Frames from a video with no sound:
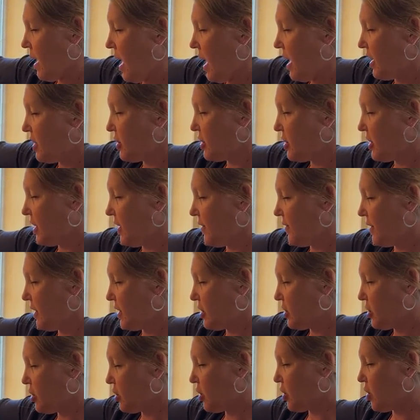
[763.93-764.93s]
And just give it a
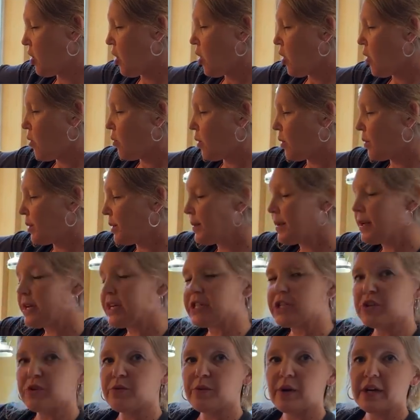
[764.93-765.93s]
stir. What we wanna
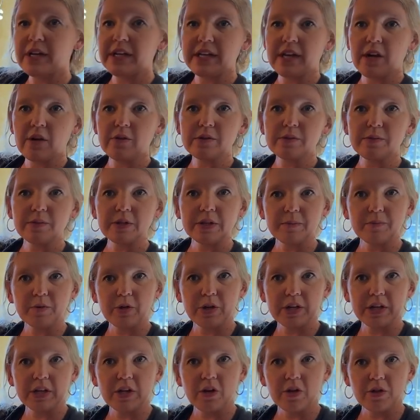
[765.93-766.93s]
do right now is we're gonna
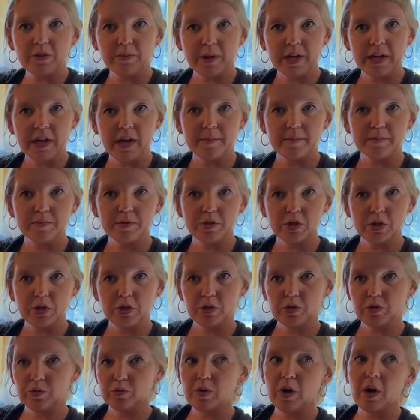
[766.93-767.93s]
bring it all the way up
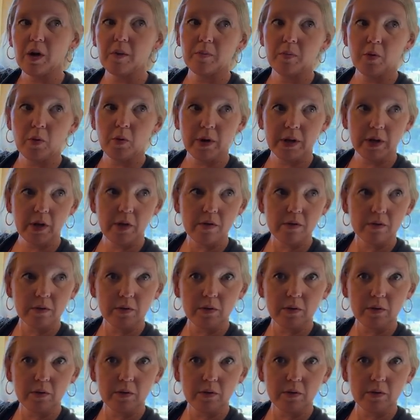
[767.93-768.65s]
to a boil.